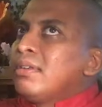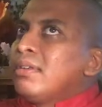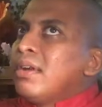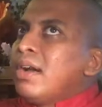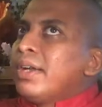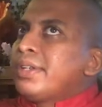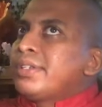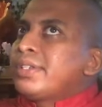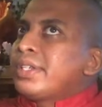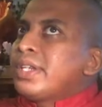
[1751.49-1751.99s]

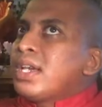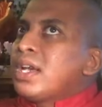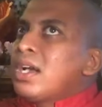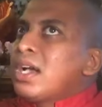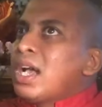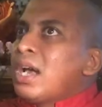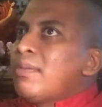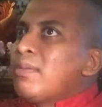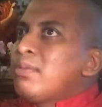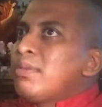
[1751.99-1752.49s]
Achyan
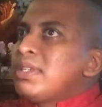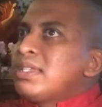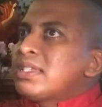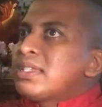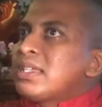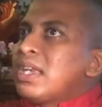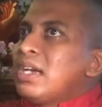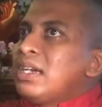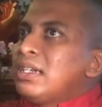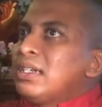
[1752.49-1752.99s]
kamame
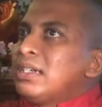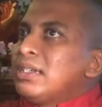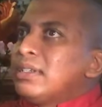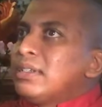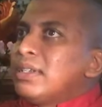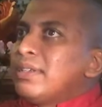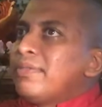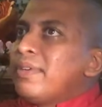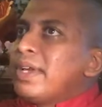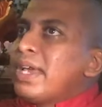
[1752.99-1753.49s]
Sangha,
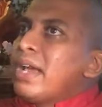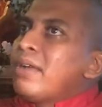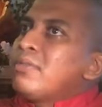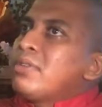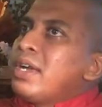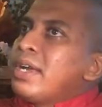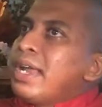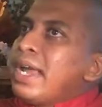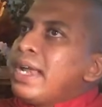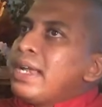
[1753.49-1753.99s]
if I have
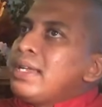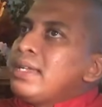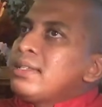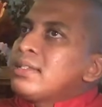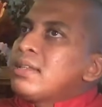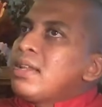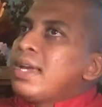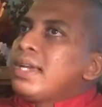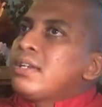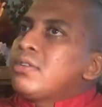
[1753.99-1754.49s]
done any
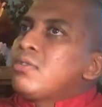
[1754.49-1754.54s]
slight